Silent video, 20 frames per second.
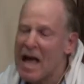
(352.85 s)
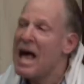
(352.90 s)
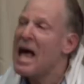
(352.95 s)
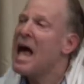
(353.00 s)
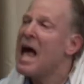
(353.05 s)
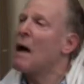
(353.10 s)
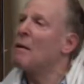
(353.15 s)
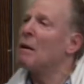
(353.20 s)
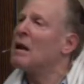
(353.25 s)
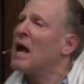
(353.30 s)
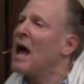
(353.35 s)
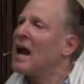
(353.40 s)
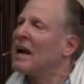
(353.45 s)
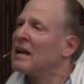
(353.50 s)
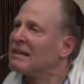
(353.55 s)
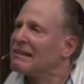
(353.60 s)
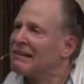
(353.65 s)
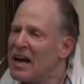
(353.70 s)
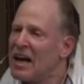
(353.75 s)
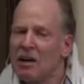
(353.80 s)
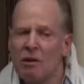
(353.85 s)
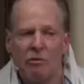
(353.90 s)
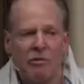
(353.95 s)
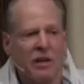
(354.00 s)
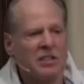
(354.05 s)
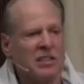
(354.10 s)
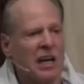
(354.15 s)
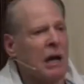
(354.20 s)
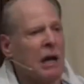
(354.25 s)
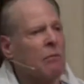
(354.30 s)
And, and, in light of
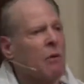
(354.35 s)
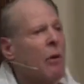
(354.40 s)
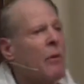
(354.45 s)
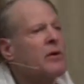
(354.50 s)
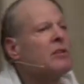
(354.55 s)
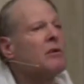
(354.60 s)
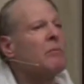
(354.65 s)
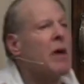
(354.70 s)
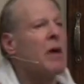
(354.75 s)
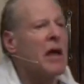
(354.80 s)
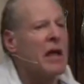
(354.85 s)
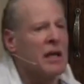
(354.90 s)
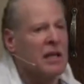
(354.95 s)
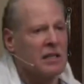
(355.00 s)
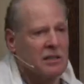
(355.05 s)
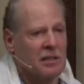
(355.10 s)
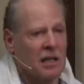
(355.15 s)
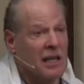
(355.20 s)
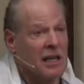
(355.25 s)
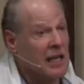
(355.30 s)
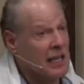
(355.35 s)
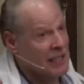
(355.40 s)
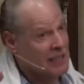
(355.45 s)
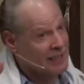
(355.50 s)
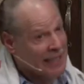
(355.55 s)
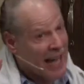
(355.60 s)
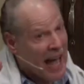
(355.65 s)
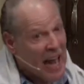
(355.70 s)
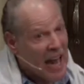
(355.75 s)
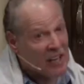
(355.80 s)
this, I am always amazed, uh,
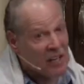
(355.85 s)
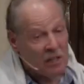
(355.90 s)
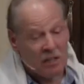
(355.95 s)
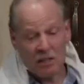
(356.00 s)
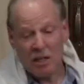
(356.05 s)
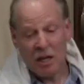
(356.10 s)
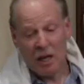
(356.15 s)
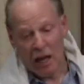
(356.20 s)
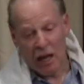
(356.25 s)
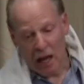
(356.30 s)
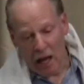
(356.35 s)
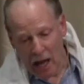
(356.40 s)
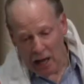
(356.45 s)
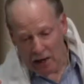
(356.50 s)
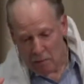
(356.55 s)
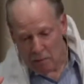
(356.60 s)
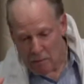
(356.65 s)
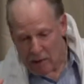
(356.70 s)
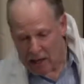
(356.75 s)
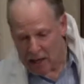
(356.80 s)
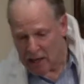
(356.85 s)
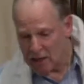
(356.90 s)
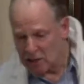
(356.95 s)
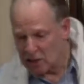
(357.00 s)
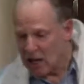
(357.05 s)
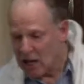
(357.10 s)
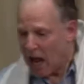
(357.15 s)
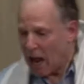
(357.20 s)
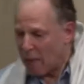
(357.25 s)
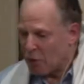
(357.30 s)
saddened, uh, and amazed
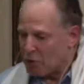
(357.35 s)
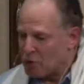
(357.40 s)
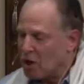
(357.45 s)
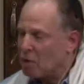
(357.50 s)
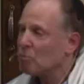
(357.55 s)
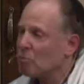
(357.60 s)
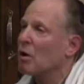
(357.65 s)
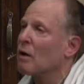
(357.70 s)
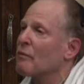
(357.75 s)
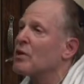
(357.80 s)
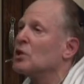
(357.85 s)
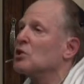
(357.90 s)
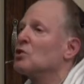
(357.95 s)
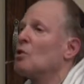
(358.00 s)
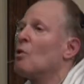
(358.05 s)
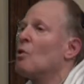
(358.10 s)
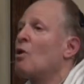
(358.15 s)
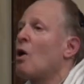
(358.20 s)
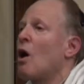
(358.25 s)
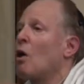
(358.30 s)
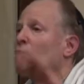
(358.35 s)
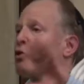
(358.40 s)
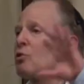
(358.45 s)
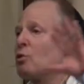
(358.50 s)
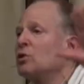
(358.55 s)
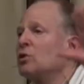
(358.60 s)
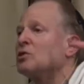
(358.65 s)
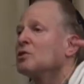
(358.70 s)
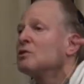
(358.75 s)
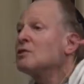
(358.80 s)
at the number of these so called
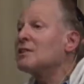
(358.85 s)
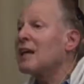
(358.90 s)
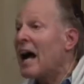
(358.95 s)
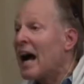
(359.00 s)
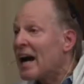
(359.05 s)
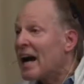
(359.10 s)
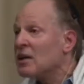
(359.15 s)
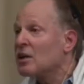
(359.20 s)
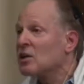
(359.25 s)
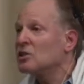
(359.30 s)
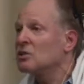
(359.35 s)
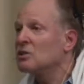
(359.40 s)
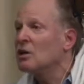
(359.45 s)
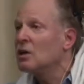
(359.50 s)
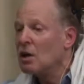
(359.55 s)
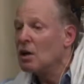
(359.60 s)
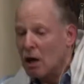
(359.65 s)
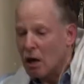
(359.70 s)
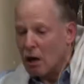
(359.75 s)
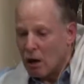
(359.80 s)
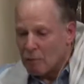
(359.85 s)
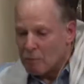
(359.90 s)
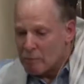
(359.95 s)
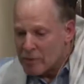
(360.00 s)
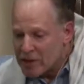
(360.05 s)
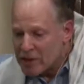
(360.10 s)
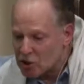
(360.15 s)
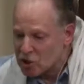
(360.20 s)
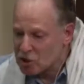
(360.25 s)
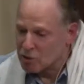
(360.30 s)
Christian Zionist uh,
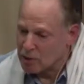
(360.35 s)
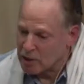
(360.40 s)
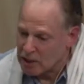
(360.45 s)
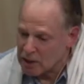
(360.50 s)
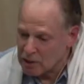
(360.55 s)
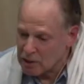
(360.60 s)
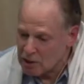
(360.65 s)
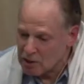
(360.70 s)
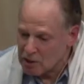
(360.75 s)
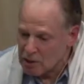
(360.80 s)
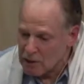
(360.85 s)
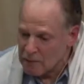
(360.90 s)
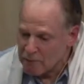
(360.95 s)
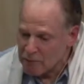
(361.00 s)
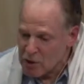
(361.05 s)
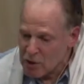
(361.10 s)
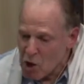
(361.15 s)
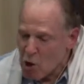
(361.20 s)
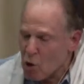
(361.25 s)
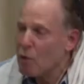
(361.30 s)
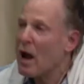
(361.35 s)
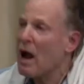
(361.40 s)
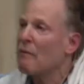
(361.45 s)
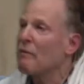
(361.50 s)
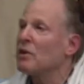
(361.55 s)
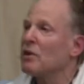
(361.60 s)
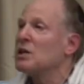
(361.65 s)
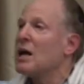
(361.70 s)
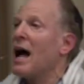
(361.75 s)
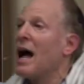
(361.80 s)
ministries who have
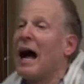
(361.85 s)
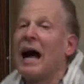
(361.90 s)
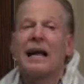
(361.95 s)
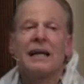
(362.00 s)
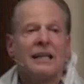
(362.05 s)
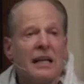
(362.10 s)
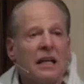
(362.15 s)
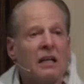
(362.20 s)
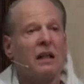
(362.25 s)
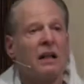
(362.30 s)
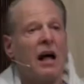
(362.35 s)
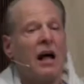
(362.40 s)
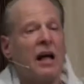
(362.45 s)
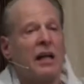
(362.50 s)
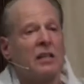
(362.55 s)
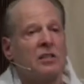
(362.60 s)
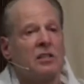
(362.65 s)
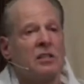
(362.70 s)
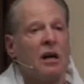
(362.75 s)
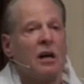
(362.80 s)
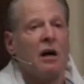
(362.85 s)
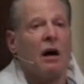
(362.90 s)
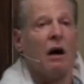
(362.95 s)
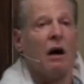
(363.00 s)
this idealized uh,